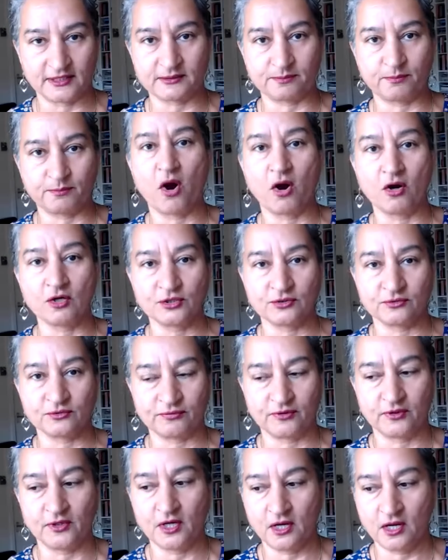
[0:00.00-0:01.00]
It's part
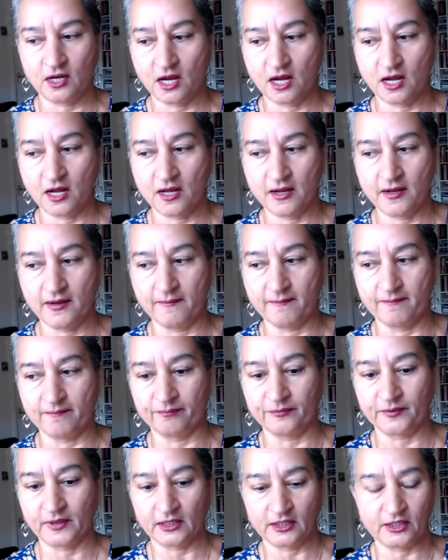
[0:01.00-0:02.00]
of
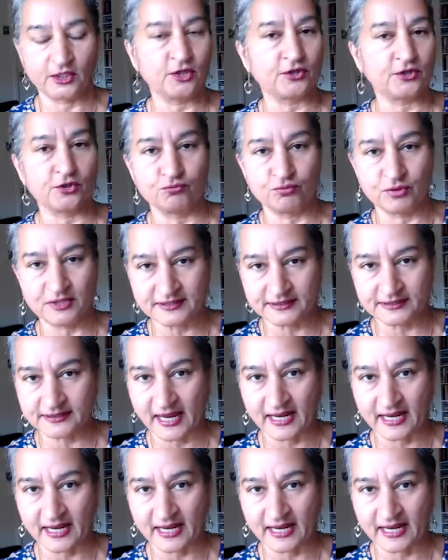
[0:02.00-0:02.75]
um, you know, the risk